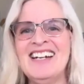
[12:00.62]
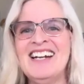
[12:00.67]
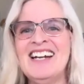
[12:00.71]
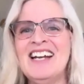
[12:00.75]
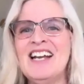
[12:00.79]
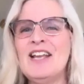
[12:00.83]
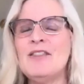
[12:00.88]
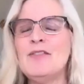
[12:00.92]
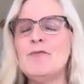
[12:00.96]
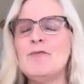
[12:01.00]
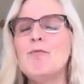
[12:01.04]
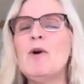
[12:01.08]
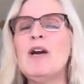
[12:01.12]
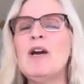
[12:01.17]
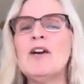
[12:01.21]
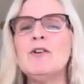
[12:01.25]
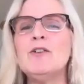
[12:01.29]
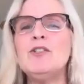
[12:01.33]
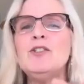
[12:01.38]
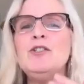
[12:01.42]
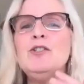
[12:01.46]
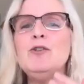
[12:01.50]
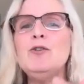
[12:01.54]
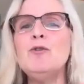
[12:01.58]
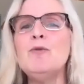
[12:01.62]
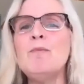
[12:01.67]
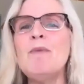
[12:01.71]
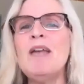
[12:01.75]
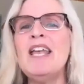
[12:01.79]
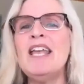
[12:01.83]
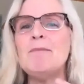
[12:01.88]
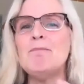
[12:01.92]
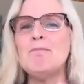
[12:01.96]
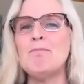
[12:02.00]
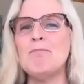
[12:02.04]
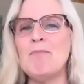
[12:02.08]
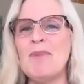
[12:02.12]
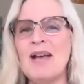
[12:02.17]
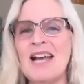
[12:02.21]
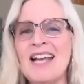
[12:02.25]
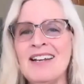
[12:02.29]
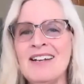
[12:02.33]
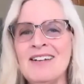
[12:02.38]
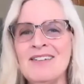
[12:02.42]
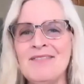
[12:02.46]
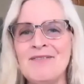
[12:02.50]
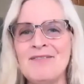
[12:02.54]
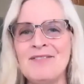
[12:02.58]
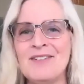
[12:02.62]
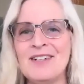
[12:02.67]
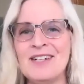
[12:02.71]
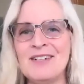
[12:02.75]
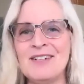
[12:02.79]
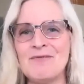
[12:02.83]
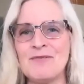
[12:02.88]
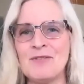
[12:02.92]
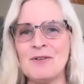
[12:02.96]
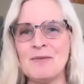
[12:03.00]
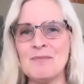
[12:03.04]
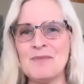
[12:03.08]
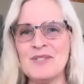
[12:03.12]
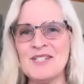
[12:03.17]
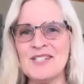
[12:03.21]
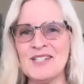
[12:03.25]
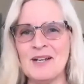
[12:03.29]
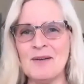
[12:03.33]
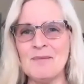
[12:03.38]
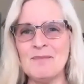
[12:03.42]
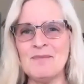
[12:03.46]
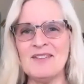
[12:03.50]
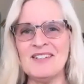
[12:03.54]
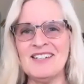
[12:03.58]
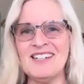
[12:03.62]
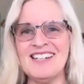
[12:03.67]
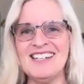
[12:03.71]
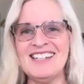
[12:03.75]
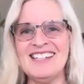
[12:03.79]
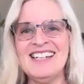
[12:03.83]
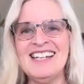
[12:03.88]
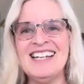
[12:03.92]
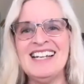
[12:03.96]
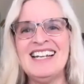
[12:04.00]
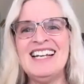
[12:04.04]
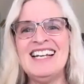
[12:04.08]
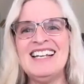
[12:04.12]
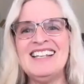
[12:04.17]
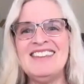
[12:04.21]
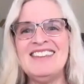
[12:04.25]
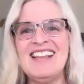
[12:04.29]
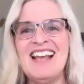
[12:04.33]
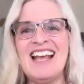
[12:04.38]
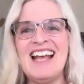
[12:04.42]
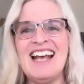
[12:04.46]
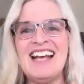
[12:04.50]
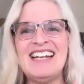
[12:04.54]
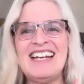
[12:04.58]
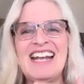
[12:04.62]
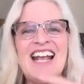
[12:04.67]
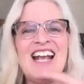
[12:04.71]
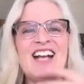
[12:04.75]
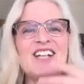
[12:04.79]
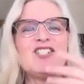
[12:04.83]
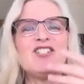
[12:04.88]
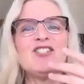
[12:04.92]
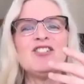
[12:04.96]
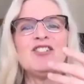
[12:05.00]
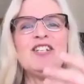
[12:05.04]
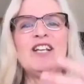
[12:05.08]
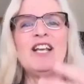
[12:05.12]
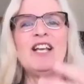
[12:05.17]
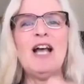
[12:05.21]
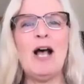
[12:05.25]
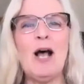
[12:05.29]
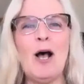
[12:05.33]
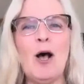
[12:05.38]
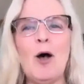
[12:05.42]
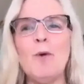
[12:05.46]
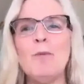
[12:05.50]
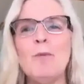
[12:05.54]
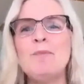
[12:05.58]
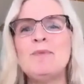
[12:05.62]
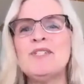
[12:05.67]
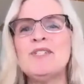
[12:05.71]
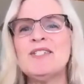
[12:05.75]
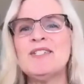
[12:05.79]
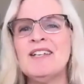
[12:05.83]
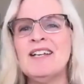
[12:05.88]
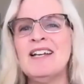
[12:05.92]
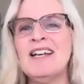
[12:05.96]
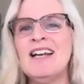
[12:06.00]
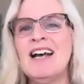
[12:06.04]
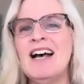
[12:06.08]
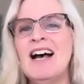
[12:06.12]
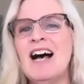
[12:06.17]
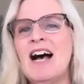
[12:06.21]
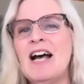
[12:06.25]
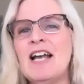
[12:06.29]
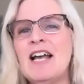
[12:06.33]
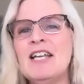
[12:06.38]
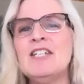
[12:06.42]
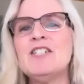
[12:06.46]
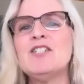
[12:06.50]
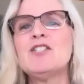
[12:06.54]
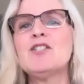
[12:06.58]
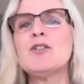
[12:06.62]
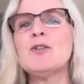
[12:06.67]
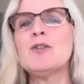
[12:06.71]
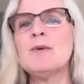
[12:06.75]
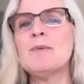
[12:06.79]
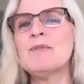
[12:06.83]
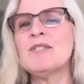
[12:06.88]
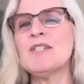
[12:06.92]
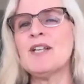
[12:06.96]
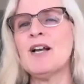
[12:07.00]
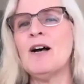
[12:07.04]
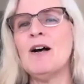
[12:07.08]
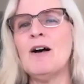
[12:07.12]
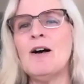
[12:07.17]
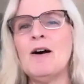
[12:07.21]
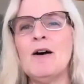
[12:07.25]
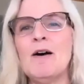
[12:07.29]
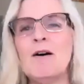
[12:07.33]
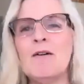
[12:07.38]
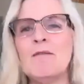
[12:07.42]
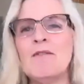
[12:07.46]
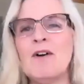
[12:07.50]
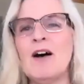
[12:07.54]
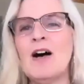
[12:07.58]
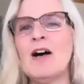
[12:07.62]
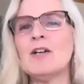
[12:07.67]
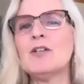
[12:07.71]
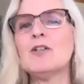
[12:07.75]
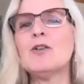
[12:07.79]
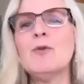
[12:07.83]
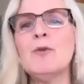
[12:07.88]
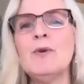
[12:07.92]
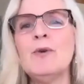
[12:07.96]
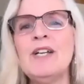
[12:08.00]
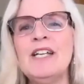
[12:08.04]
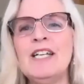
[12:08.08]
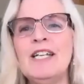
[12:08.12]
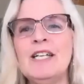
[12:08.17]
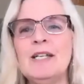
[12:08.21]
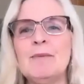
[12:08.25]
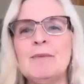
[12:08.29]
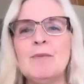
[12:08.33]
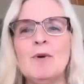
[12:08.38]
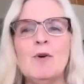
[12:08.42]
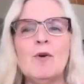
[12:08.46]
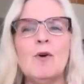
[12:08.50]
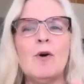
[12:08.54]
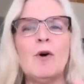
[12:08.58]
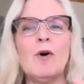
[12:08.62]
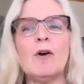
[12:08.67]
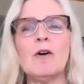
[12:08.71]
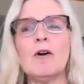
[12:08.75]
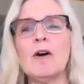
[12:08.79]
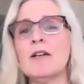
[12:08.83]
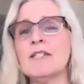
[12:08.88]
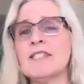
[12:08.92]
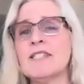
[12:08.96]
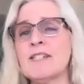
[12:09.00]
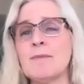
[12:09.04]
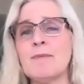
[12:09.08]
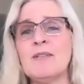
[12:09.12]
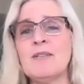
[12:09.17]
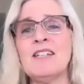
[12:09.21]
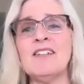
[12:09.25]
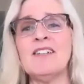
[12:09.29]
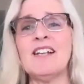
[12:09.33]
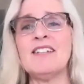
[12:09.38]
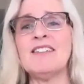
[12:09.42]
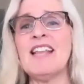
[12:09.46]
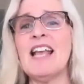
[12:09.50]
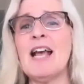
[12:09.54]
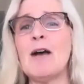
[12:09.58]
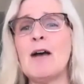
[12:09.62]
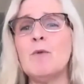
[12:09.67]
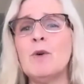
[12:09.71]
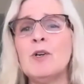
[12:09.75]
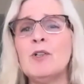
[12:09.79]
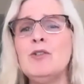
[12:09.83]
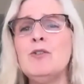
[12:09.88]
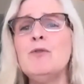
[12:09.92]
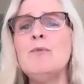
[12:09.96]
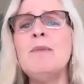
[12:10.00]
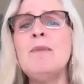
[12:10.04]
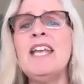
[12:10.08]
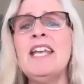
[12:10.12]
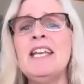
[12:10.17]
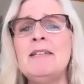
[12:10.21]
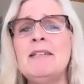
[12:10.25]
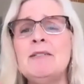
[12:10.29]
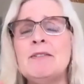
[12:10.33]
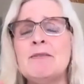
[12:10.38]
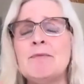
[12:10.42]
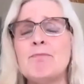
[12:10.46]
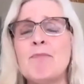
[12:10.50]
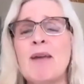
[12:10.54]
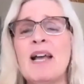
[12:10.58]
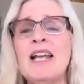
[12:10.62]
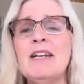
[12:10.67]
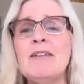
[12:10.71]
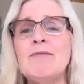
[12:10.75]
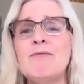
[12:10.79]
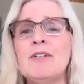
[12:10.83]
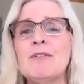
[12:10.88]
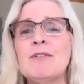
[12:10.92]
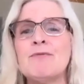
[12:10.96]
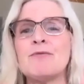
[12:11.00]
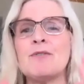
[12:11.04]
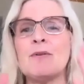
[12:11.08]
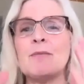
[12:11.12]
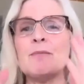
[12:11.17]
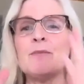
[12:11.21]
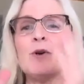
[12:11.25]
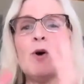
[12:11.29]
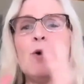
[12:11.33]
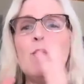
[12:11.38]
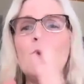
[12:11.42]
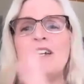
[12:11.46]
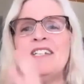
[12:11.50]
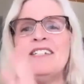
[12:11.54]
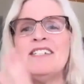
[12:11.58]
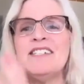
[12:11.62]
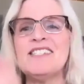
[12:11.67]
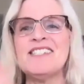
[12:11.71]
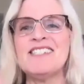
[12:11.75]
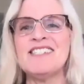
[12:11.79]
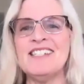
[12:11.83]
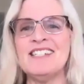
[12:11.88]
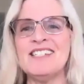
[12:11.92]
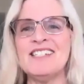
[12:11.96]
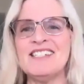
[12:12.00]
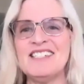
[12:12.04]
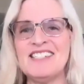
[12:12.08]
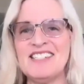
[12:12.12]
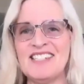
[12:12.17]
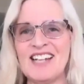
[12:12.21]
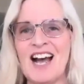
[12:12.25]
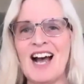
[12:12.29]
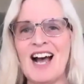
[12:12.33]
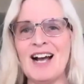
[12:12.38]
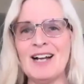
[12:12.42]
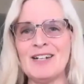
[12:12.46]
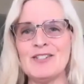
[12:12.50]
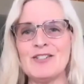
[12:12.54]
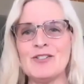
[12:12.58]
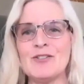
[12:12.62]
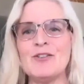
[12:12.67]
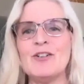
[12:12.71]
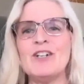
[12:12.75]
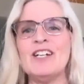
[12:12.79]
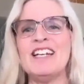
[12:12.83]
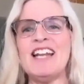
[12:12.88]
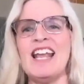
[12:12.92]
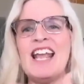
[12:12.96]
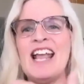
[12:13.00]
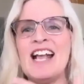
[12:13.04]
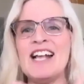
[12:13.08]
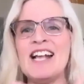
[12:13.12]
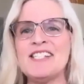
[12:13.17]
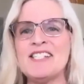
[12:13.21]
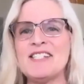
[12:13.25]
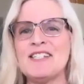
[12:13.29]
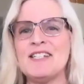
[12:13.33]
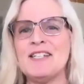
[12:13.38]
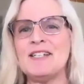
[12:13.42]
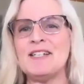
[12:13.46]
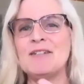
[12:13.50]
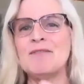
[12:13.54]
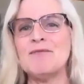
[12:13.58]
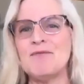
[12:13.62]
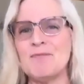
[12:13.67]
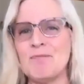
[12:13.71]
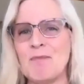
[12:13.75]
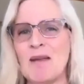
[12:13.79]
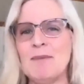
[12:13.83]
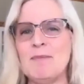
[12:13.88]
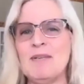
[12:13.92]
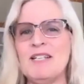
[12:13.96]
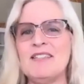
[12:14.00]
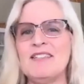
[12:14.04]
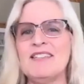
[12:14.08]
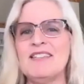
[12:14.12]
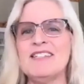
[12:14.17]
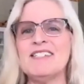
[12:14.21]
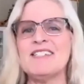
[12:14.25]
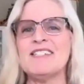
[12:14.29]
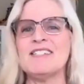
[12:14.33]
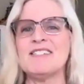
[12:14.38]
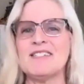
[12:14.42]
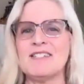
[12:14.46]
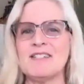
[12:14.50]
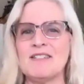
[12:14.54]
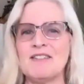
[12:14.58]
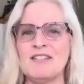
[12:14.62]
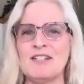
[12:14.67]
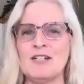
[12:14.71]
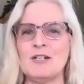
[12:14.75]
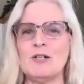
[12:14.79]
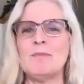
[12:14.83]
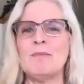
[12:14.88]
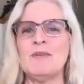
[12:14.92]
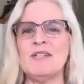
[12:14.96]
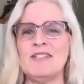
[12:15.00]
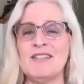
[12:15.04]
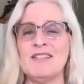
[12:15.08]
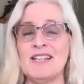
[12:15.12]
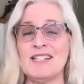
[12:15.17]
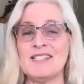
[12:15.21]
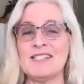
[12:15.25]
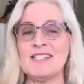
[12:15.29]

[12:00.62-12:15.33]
where you may benefit from something that actually helps in terms of a cream or something like that, where you may benefit from going to see a doctor and asking if maybe this is a therapy that